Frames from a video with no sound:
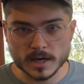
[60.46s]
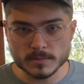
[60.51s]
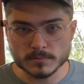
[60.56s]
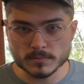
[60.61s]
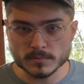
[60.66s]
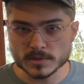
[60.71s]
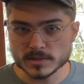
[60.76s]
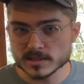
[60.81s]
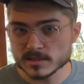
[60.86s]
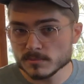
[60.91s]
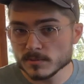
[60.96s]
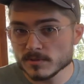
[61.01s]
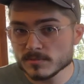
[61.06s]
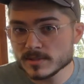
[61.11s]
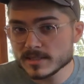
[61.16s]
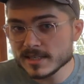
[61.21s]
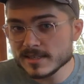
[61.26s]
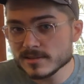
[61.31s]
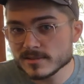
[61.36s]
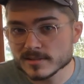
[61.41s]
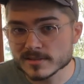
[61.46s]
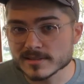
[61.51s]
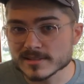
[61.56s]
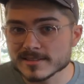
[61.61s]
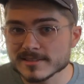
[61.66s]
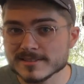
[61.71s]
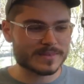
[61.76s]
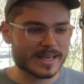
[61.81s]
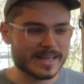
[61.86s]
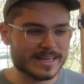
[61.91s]
with some limitations
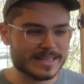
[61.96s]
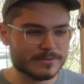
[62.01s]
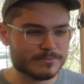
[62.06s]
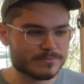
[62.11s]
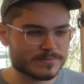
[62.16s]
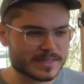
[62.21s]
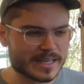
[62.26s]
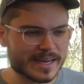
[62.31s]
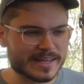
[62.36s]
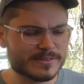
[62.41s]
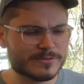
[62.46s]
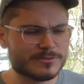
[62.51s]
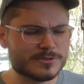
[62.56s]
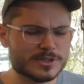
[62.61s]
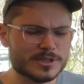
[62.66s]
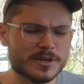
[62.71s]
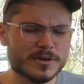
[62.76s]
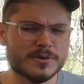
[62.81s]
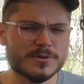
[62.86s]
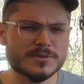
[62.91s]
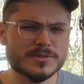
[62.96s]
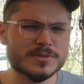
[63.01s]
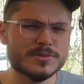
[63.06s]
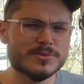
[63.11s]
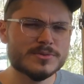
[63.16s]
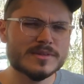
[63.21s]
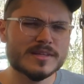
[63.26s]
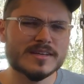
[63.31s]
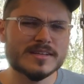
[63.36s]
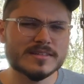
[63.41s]
and kind of show
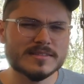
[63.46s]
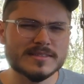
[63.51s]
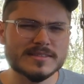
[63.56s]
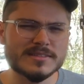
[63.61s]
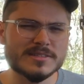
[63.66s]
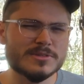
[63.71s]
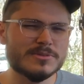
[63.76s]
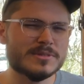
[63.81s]
you that you